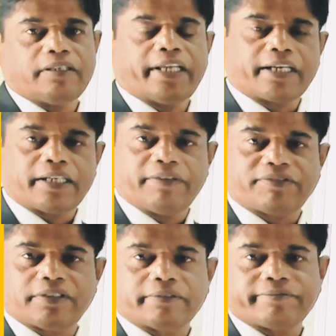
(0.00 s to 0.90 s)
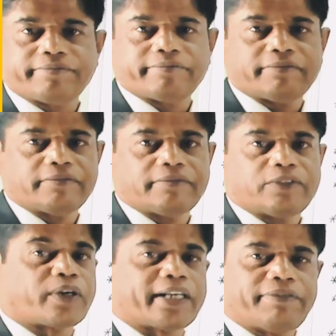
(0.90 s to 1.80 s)
like NIFT,
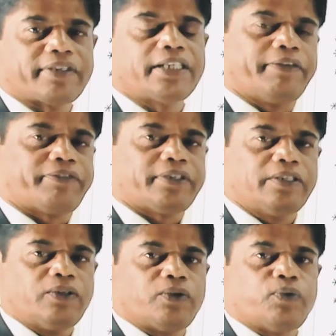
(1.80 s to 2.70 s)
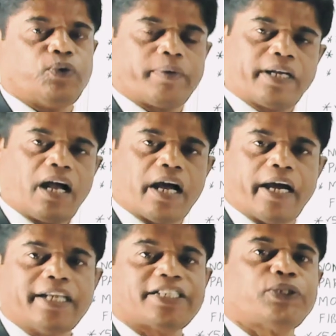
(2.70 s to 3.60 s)
not NIFT, GIFT, Gurvira
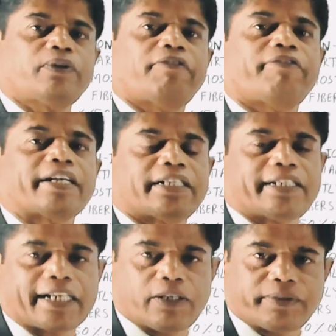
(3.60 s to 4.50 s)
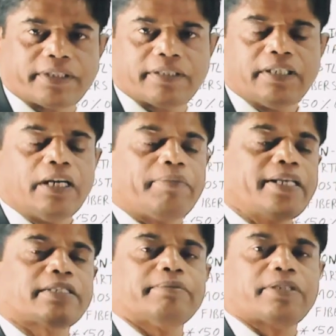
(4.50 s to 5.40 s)
Institute of Fashion Technology.
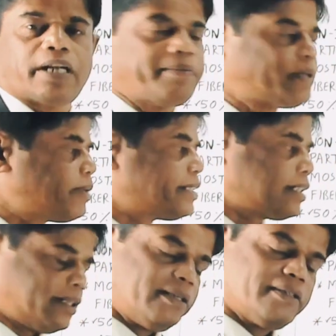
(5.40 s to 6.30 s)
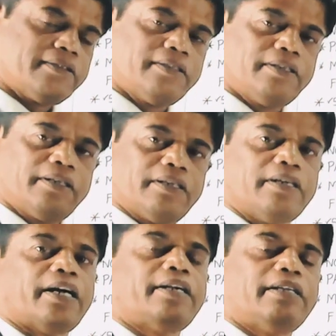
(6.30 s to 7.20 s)
Please subscribe to my channel
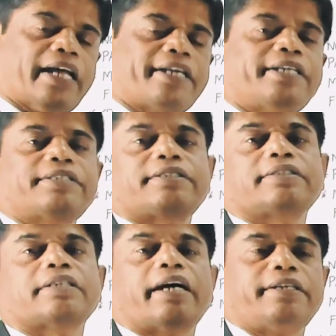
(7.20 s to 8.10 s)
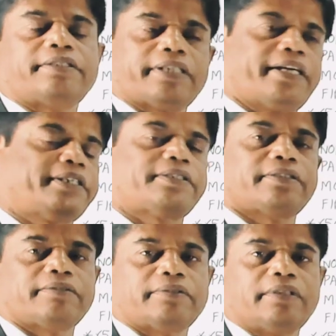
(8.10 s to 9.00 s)
and like it and share it.
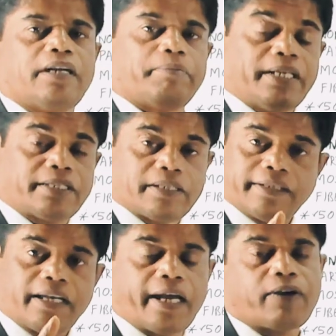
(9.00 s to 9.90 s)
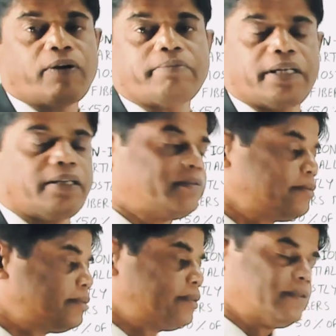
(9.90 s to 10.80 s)
Please click the icon bell
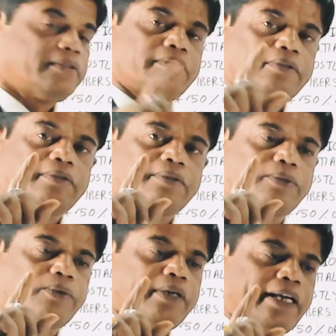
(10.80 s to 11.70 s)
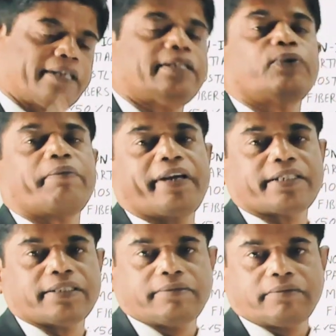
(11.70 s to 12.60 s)
to get the
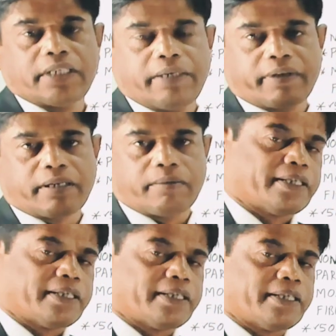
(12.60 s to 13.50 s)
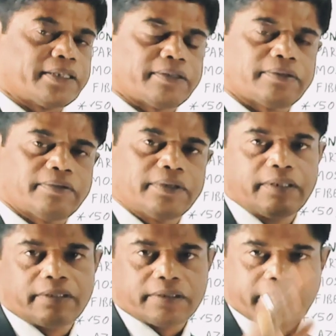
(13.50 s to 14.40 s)
notification in your devices.
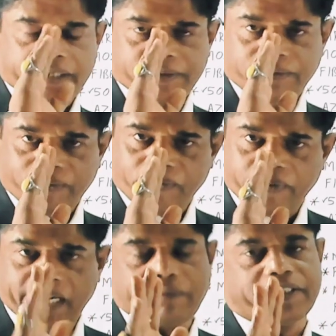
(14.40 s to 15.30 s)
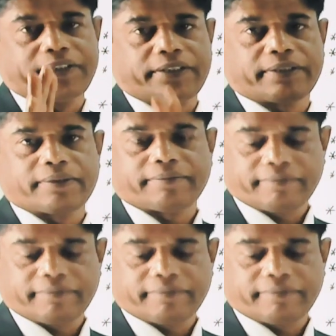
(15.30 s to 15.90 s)
Thank you very much.